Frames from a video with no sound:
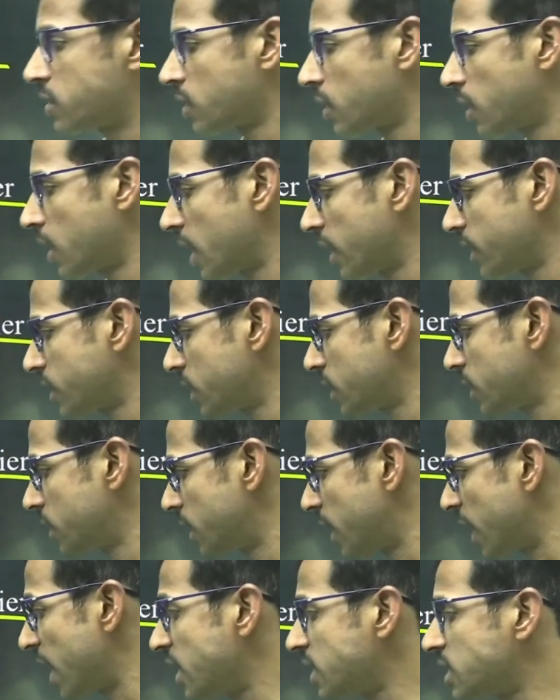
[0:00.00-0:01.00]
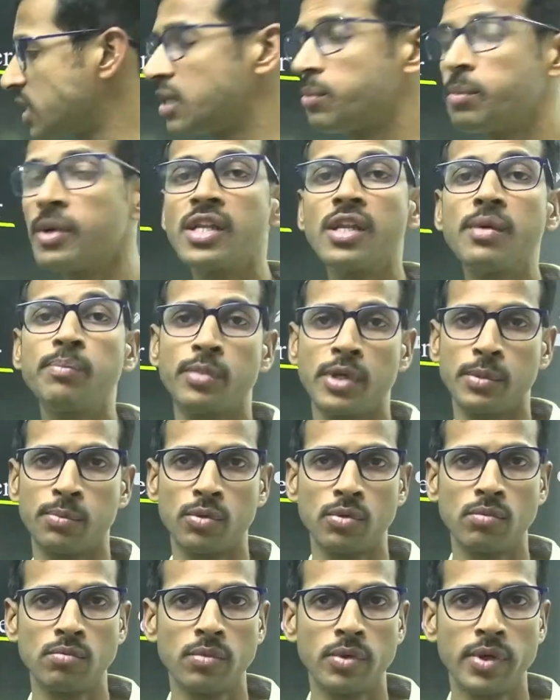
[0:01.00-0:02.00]
are elected directly by the people,
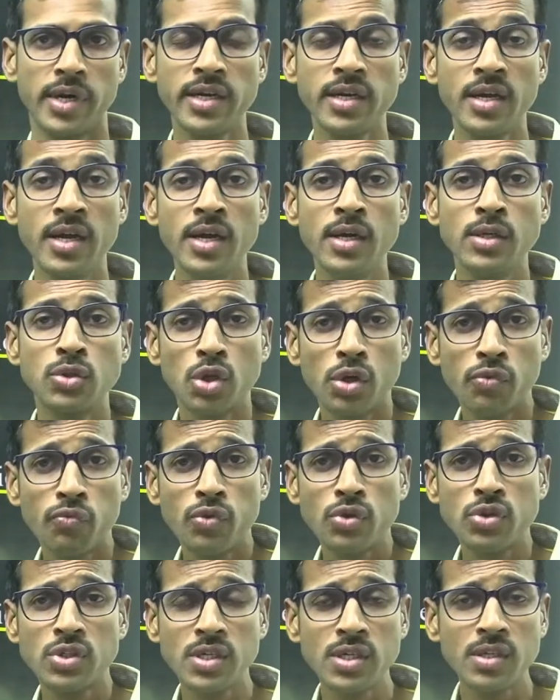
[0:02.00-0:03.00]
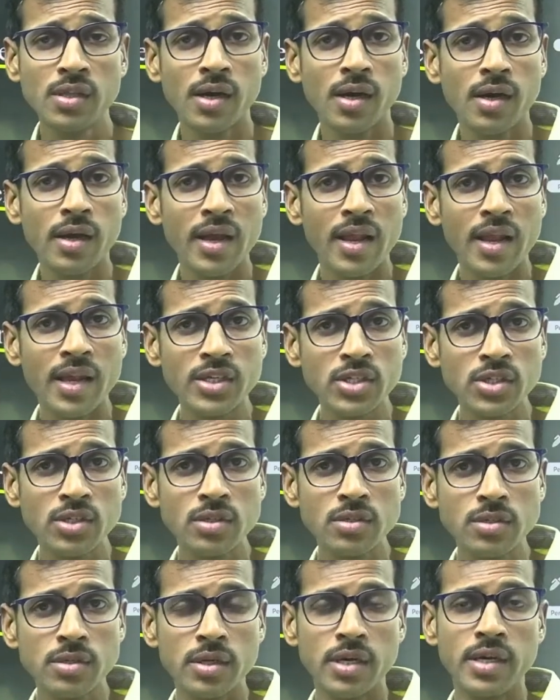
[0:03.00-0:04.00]
right? So if you see the
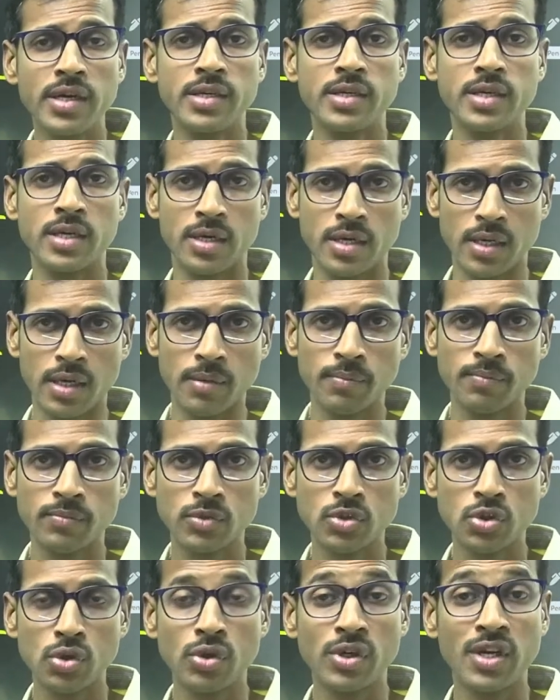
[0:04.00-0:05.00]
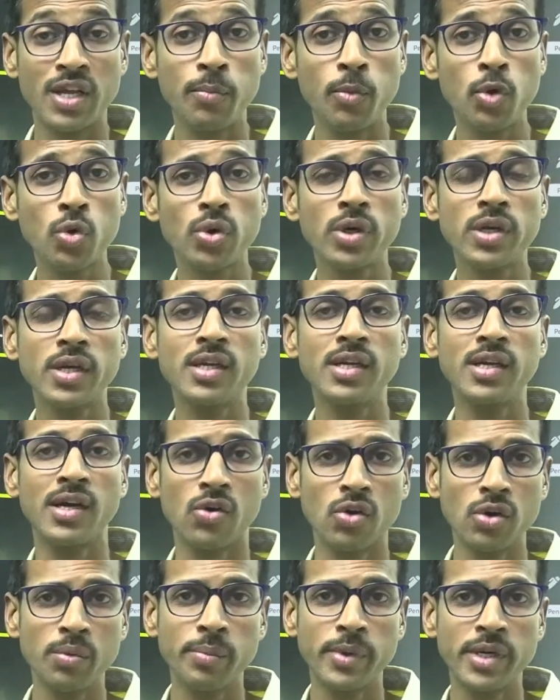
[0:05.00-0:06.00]
elections relatedly, so democratic
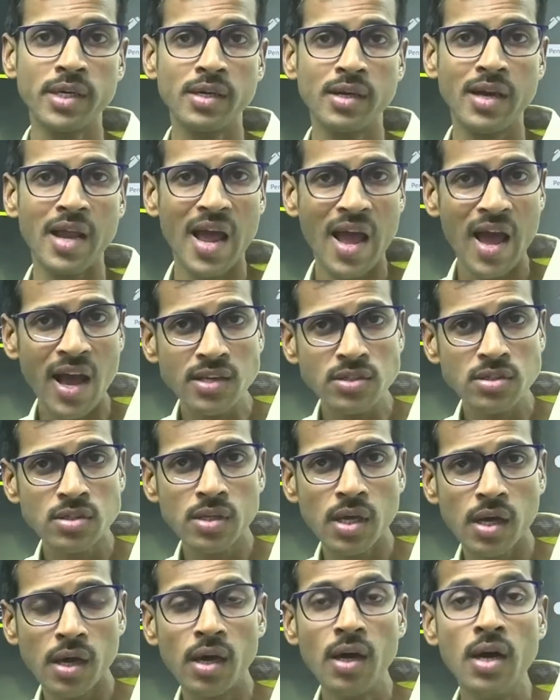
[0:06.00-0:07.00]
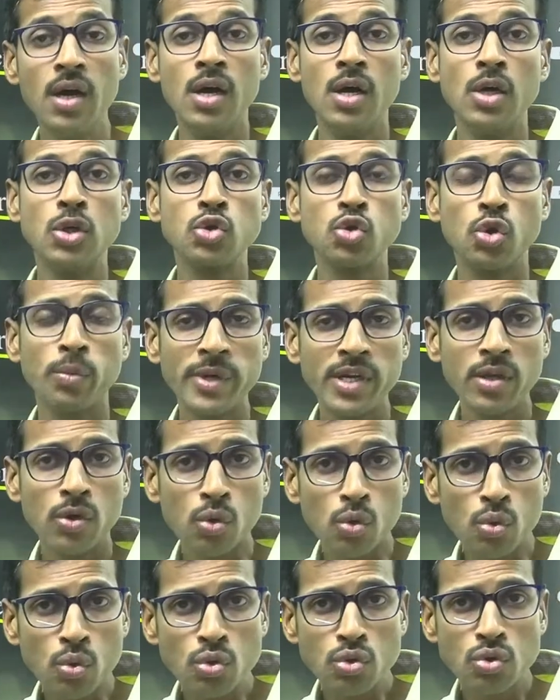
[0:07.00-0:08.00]
government has the so many
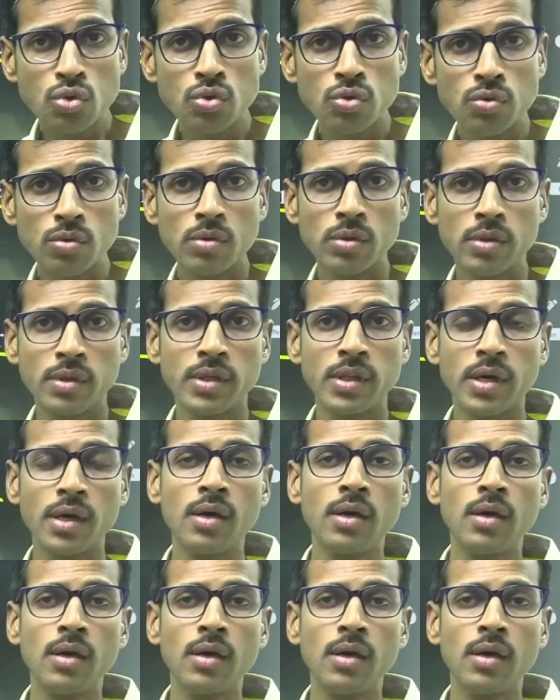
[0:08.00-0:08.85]
roots in the